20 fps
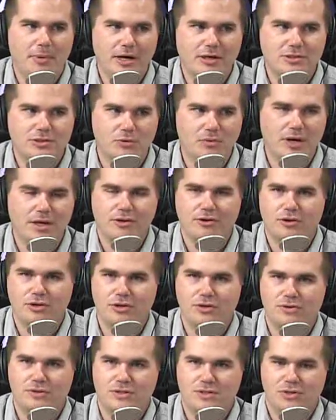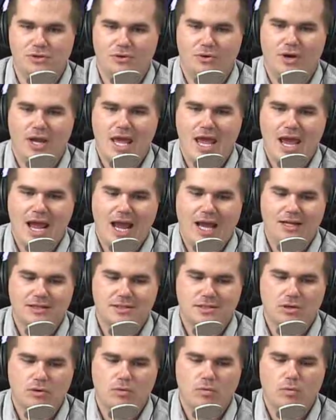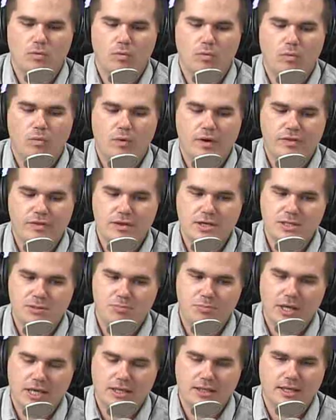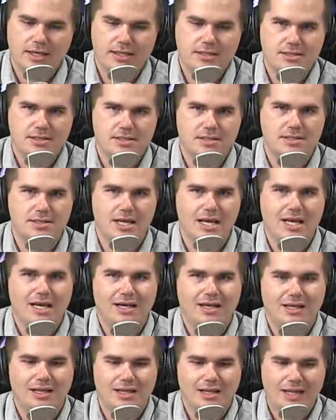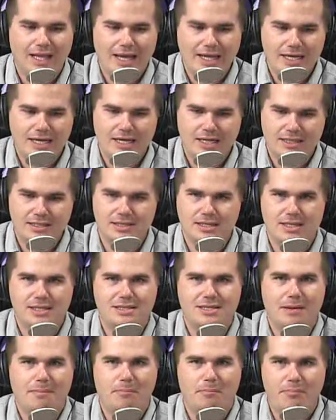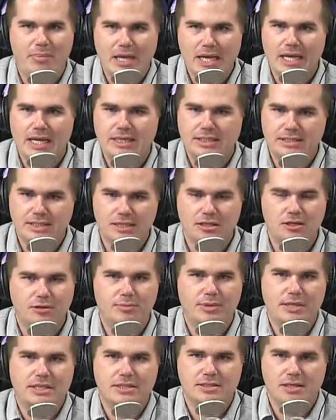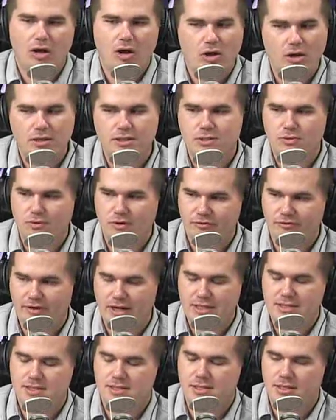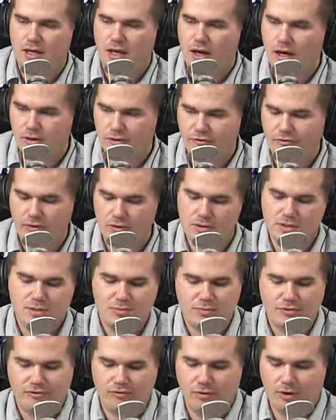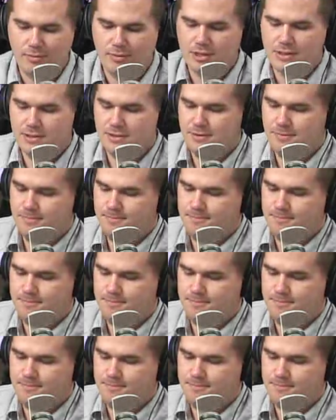Compared to what you're used to. And so with these big lenses, lightness is a big deal because it also affects the autofocus performance.